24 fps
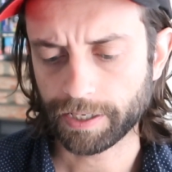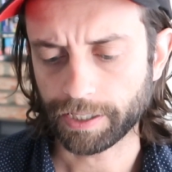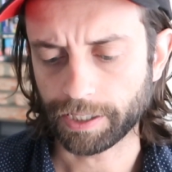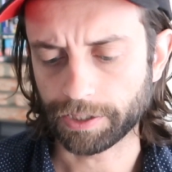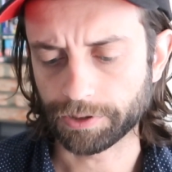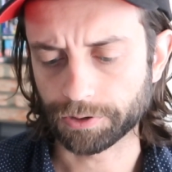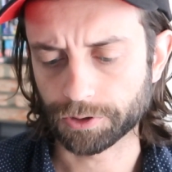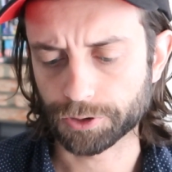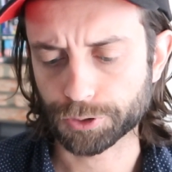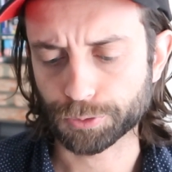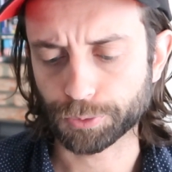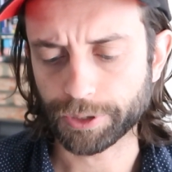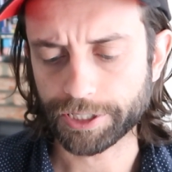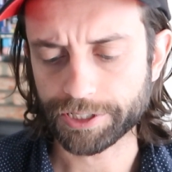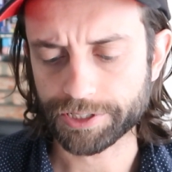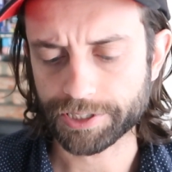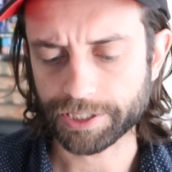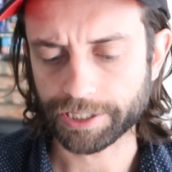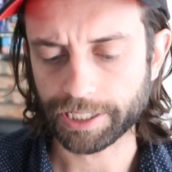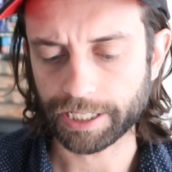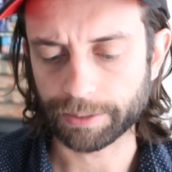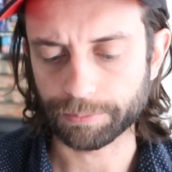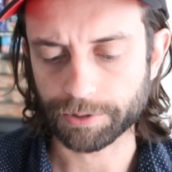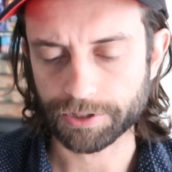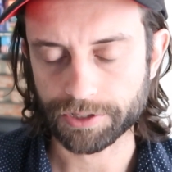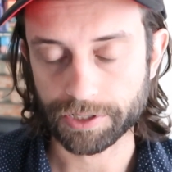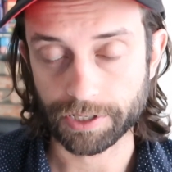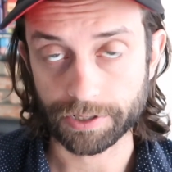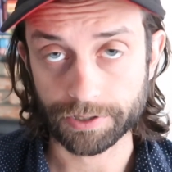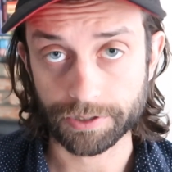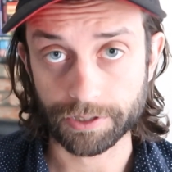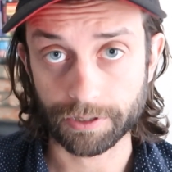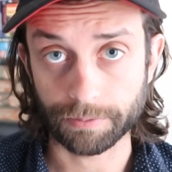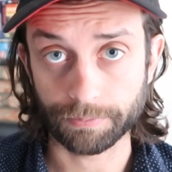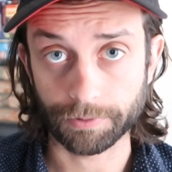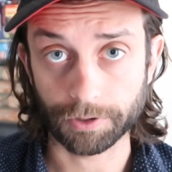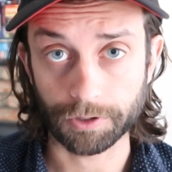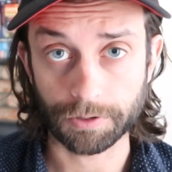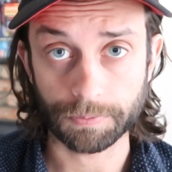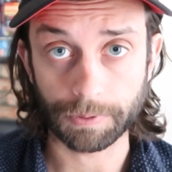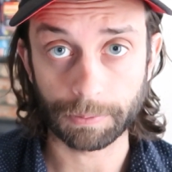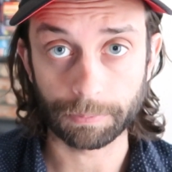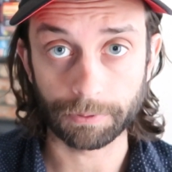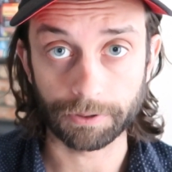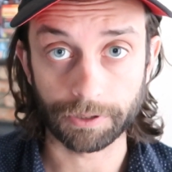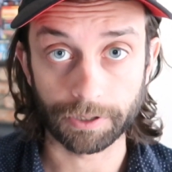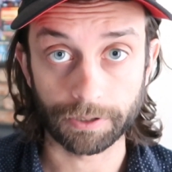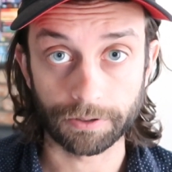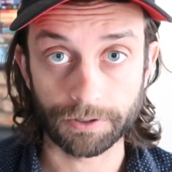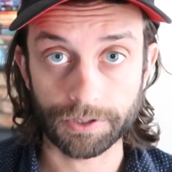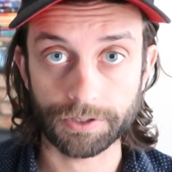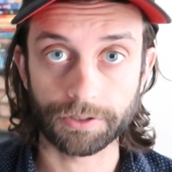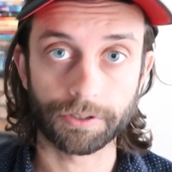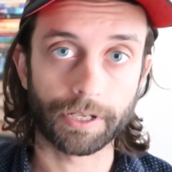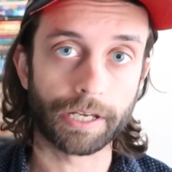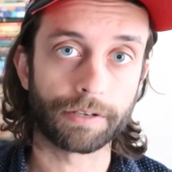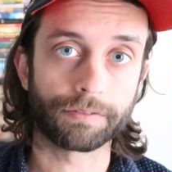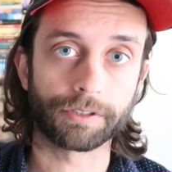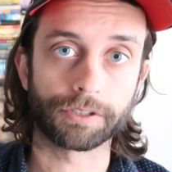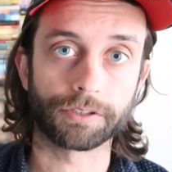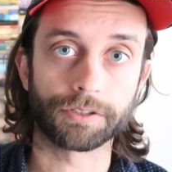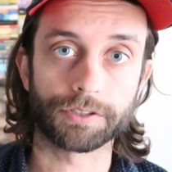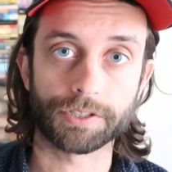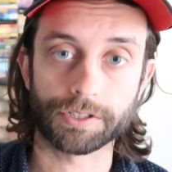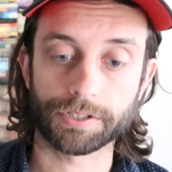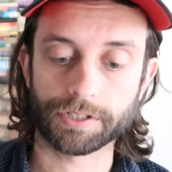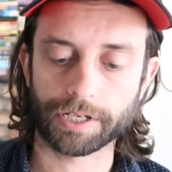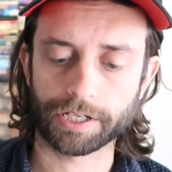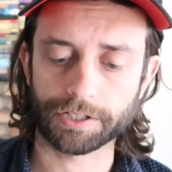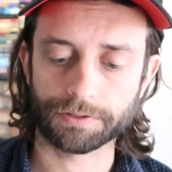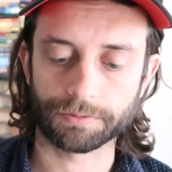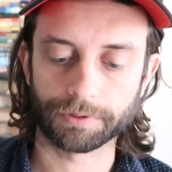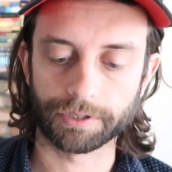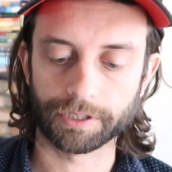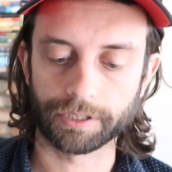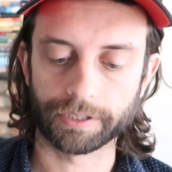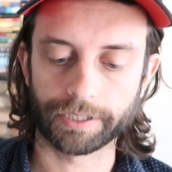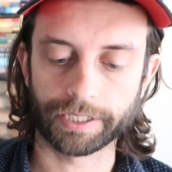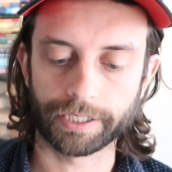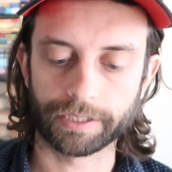And there's ways to game the system. There's people that are still having good success with it.